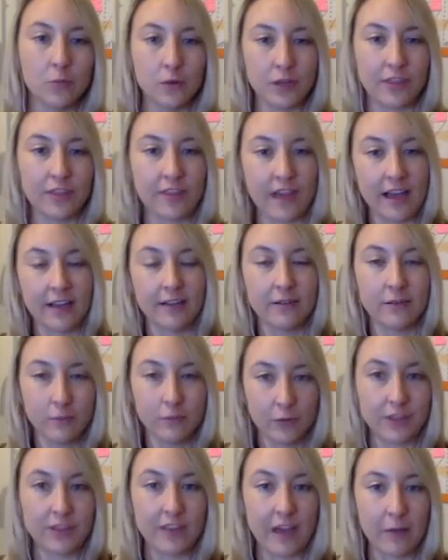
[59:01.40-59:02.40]
with that
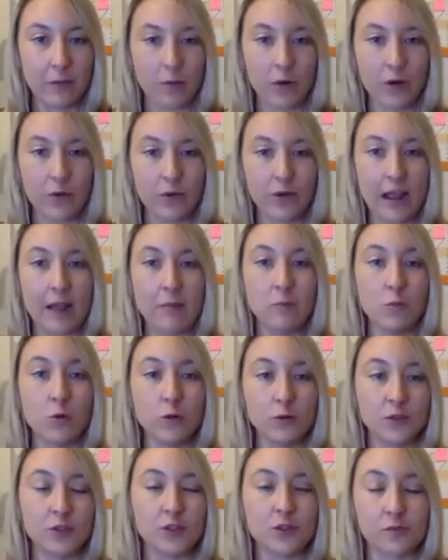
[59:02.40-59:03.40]
world and
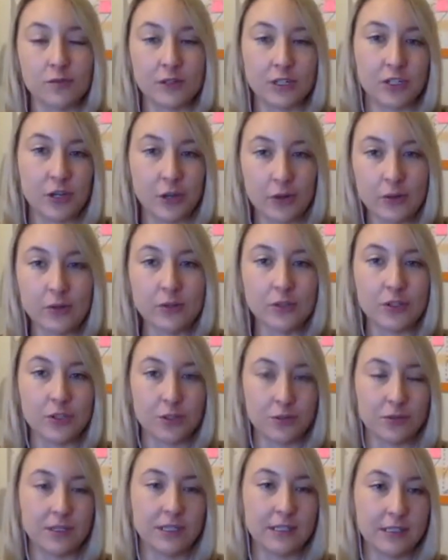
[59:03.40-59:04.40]
wants to return
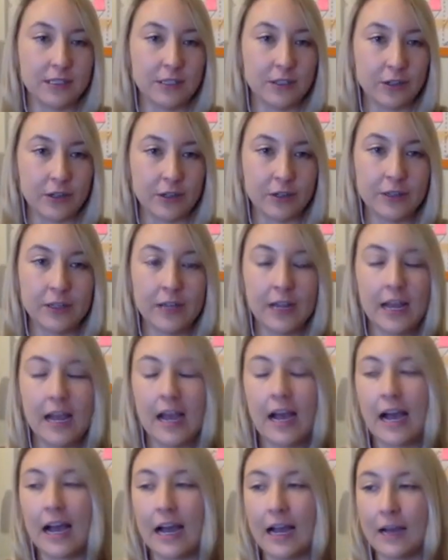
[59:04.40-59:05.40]
to it, you know.
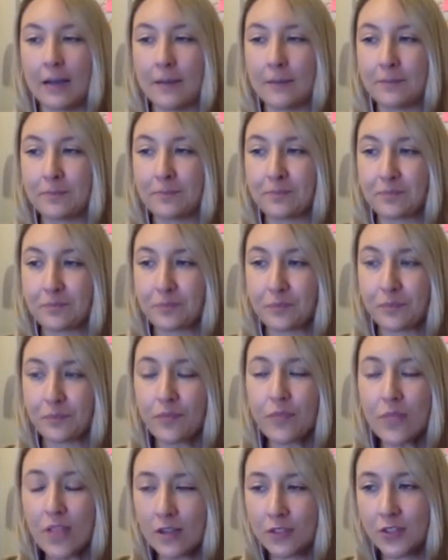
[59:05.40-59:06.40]

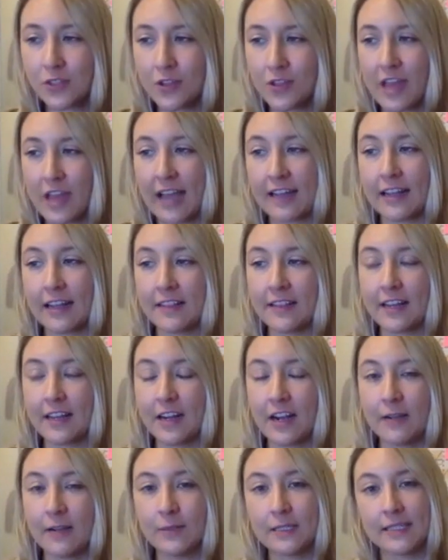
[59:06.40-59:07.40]
So that, and then
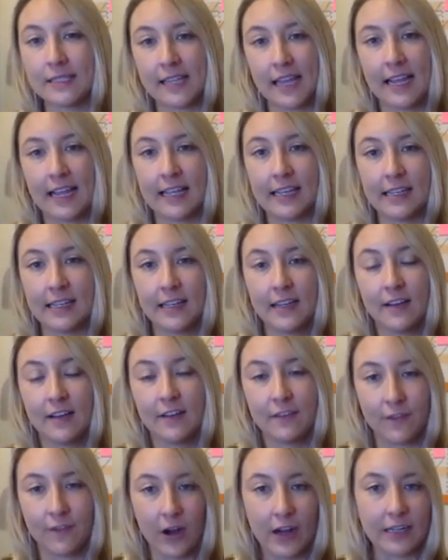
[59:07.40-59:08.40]
I would say
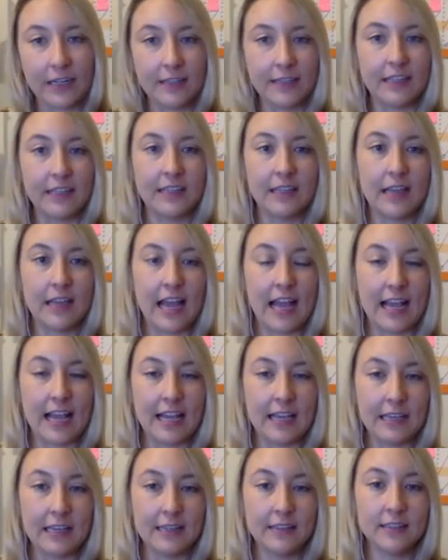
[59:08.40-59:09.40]
finally
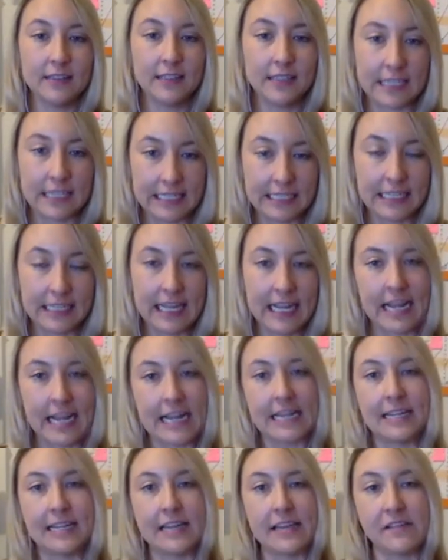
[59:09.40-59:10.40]
a killer
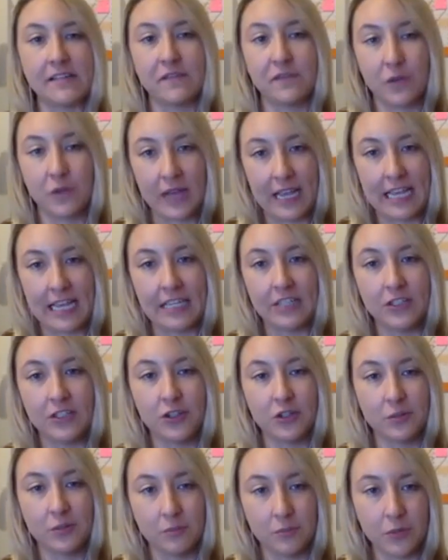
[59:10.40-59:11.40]
ending for
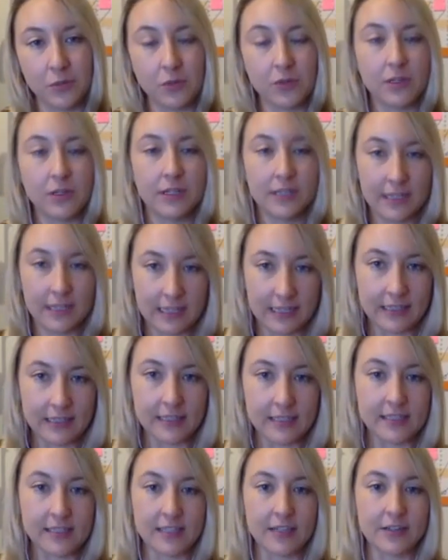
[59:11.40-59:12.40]
each book in
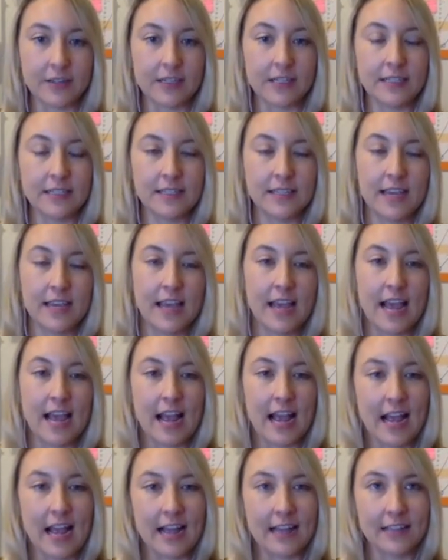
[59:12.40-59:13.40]
the series.
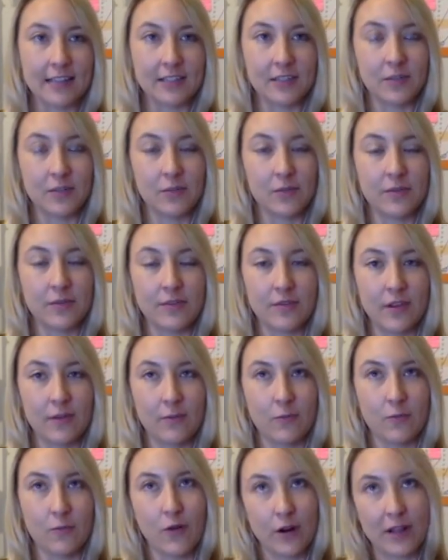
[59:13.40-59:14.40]
And
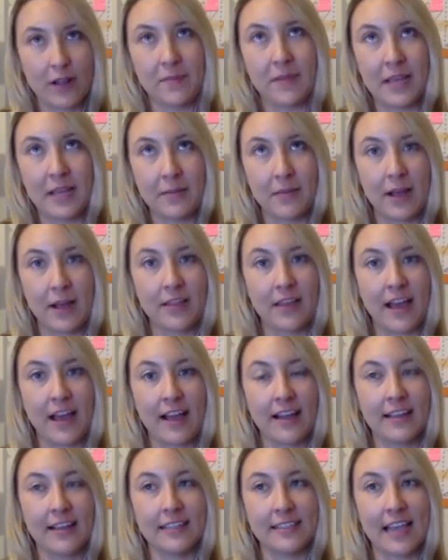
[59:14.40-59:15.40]
what I mean by
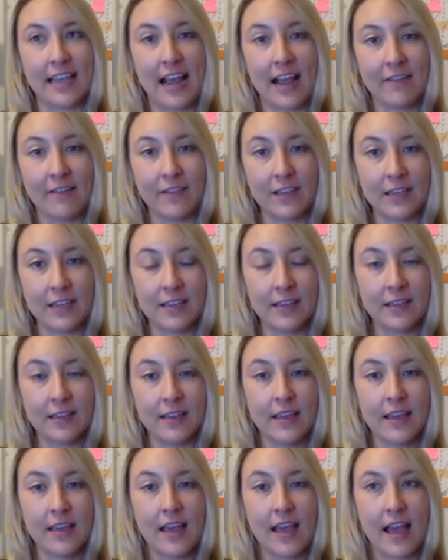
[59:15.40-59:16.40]
that is having